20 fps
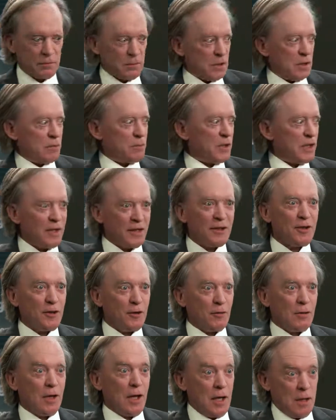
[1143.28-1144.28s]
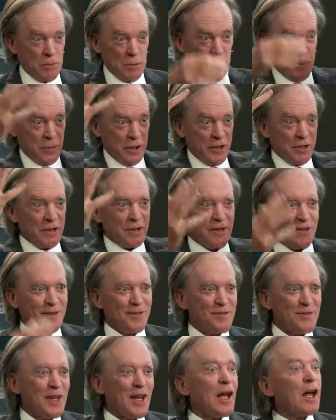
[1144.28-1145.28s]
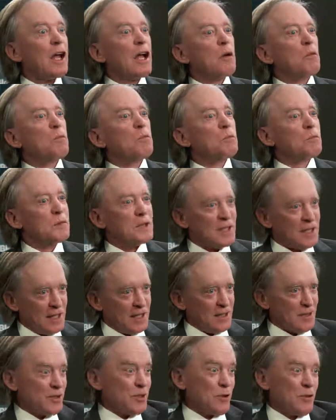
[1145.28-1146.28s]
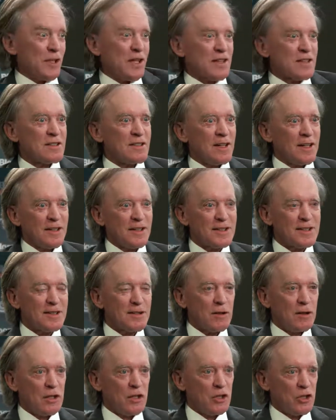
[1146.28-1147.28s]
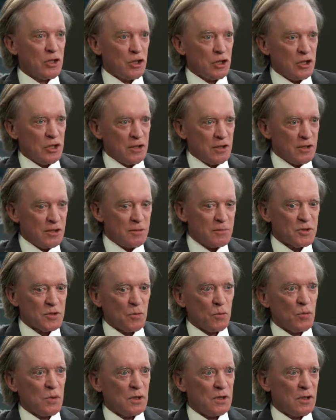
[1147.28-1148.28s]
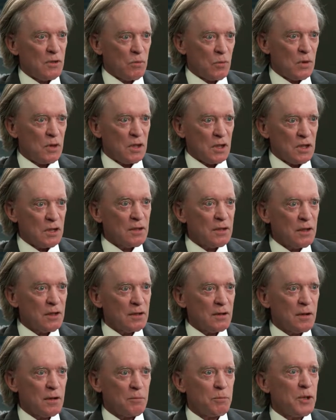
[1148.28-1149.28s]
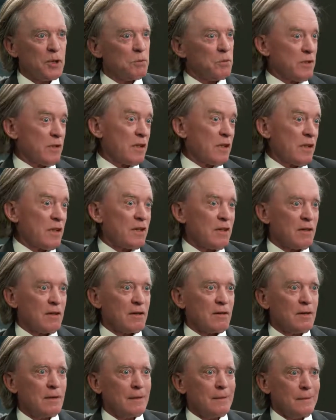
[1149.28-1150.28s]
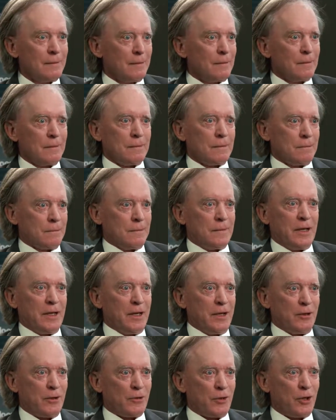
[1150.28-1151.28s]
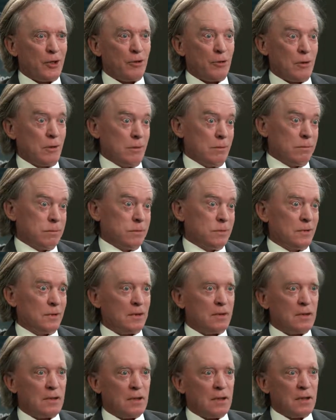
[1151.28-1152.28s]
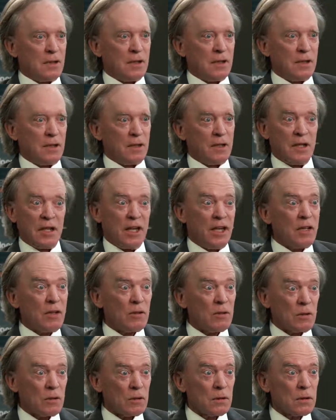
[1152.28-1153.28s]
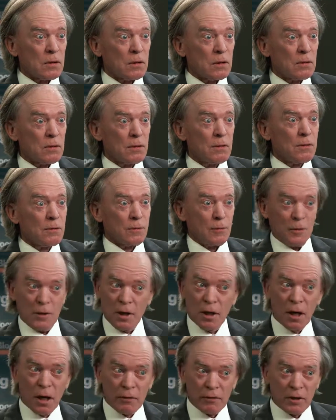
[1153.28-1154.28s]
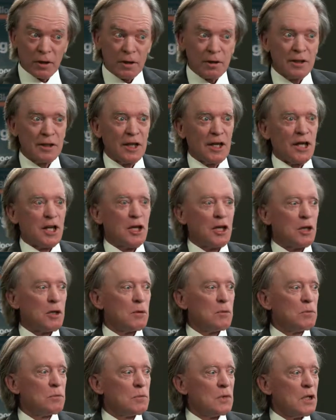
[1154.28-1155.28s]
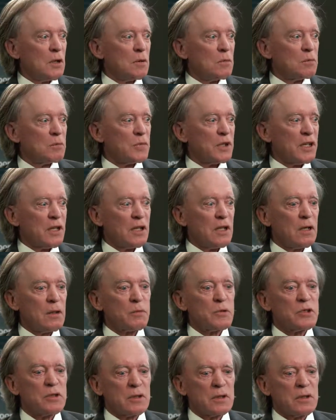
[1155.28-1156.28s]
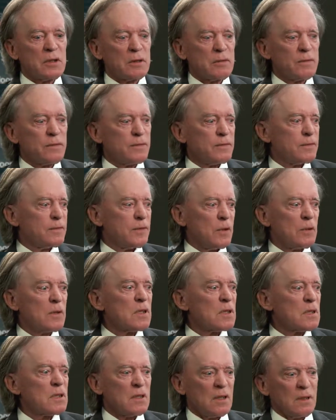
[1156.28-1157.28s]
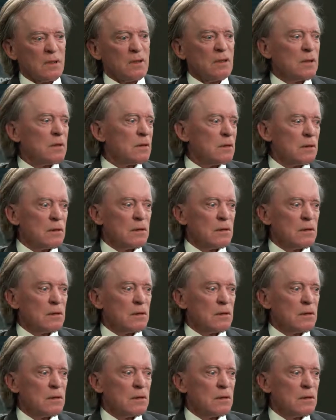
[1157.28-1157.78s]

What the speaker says: I'll be, I'm up here. And so that's not necessarily good in terms of one-to-one. People think you're angry or an a-hole or whatever, but it helps you to focus on